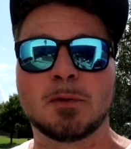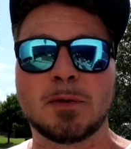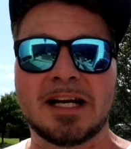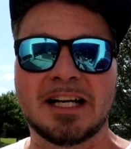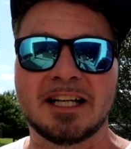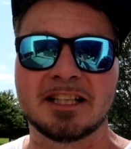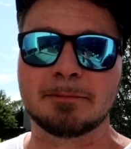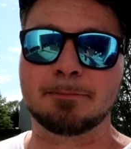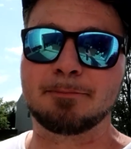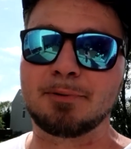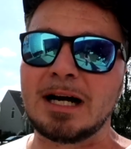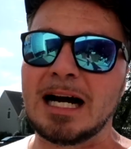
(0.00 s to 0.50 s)
we
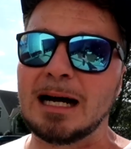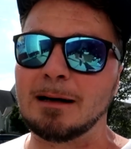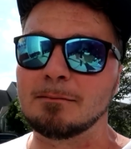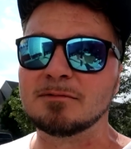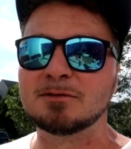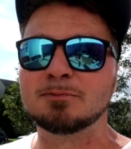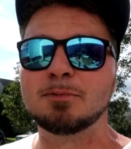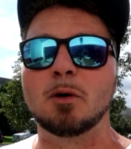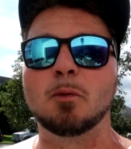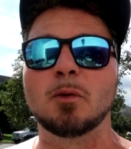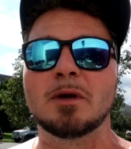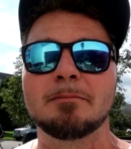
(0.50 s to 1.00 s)
ran into
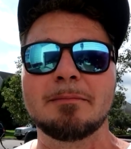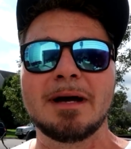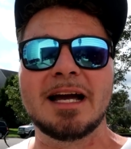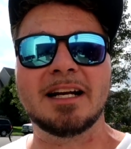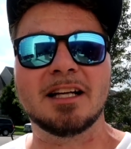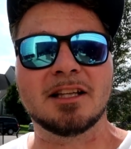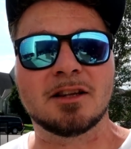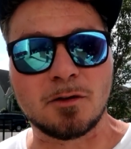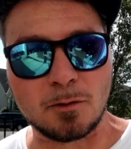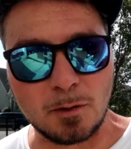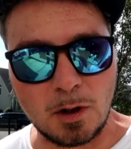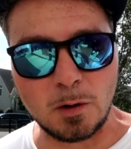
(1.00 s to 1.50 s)
problems, but we
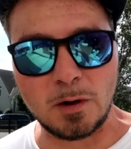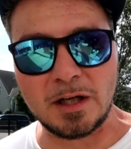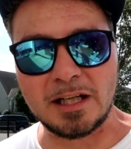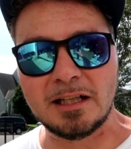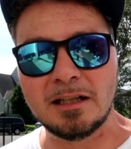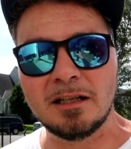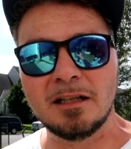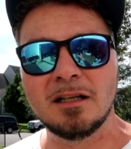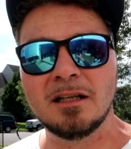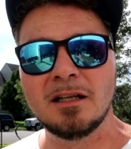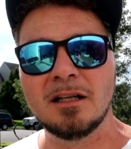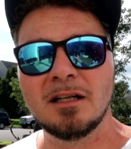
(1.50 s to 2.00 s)
made it through
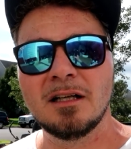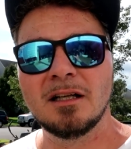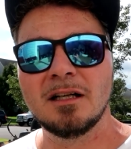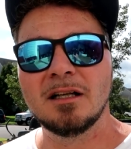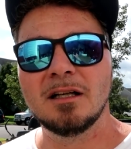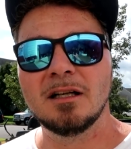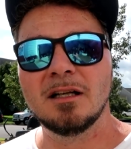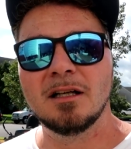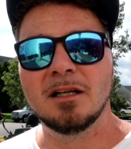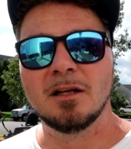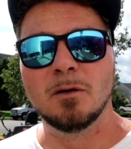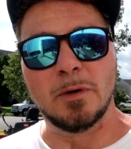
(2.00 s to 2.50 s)
it.
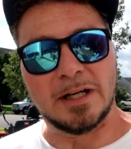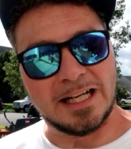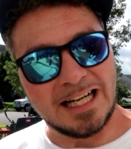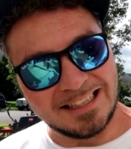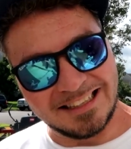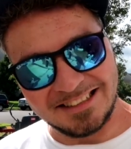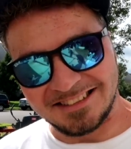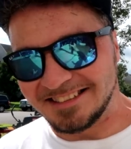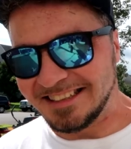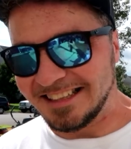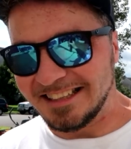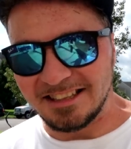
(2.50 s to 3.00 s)
We
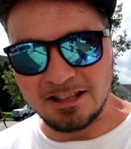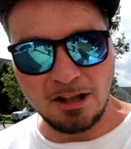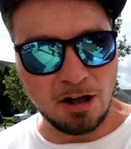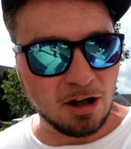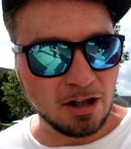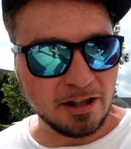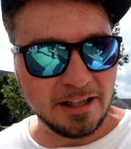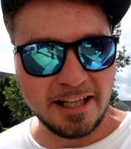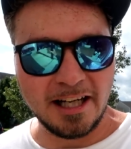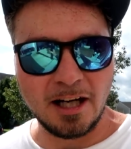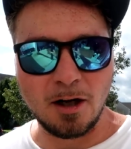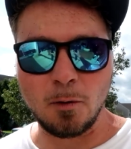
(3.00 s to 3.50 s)
got to see
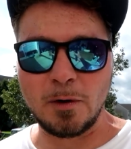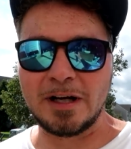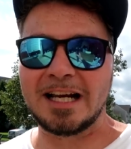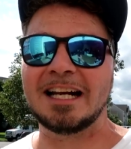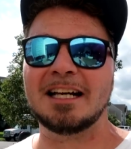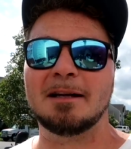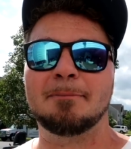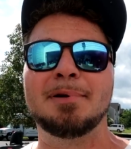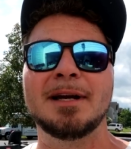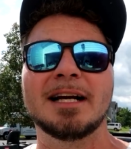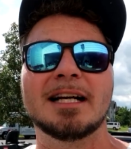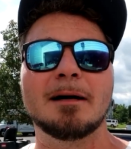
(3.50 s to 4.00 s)
Darnell. We
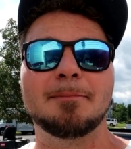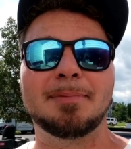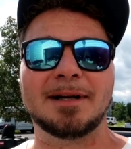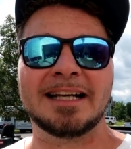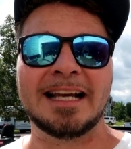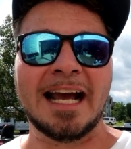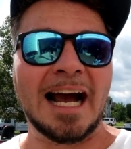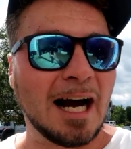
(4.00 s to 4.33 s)
got to pick up a